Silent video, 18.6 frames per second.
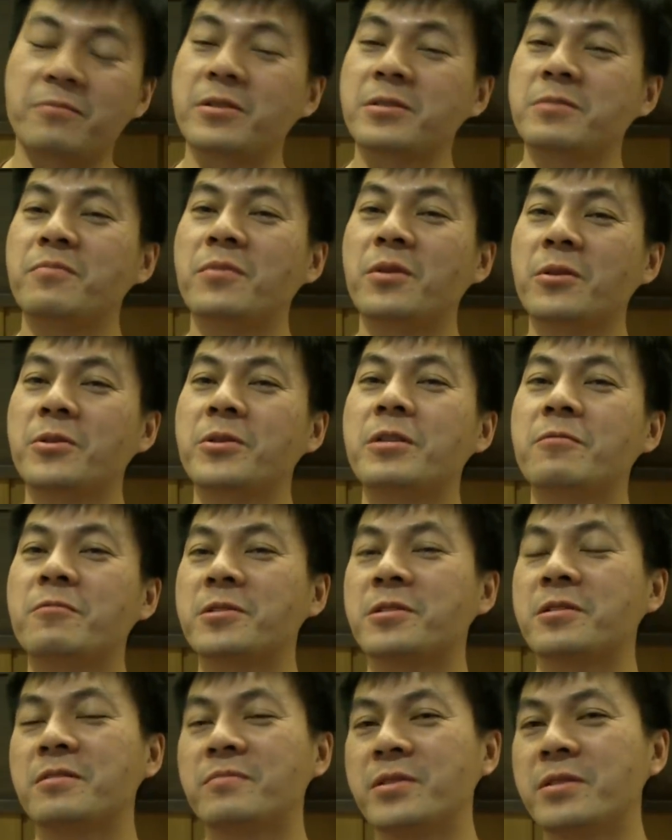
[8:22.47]
because Model 3 was
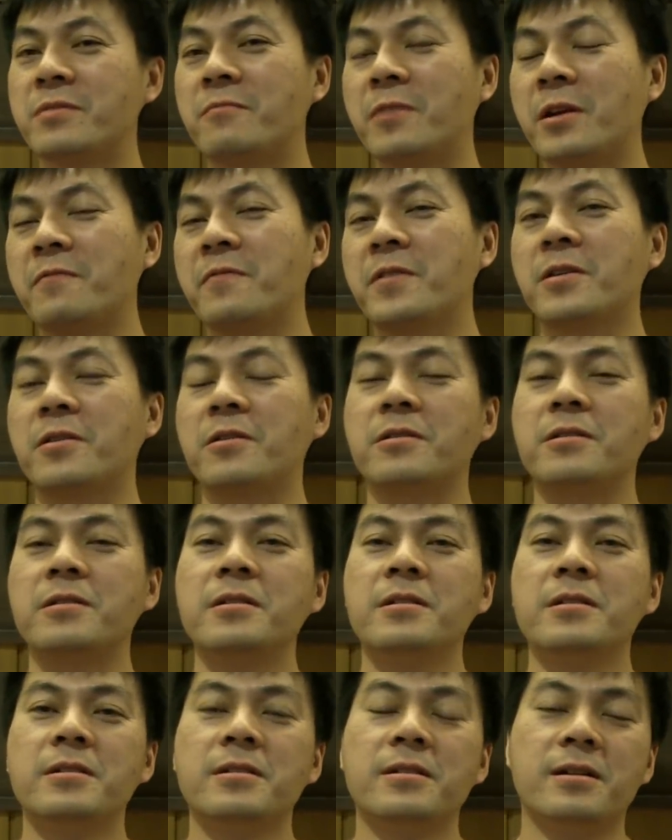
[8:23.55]
going to be the wifey car,
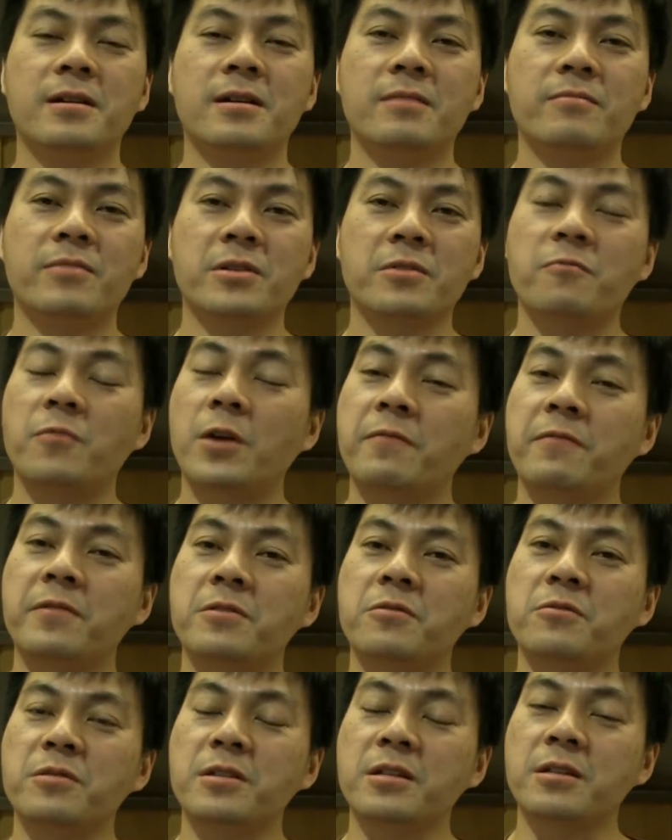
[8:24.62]
but the wifey
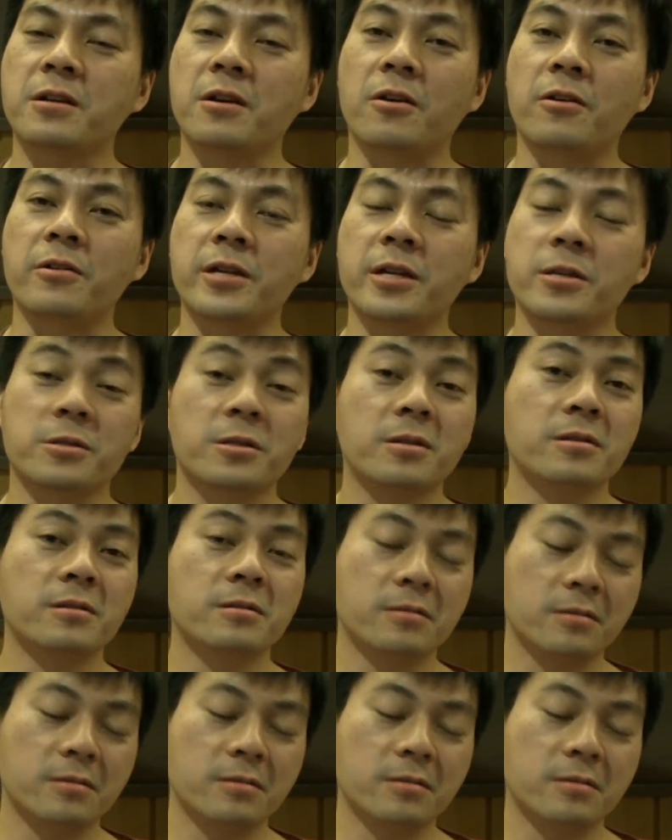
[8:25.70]
don't need a car yet.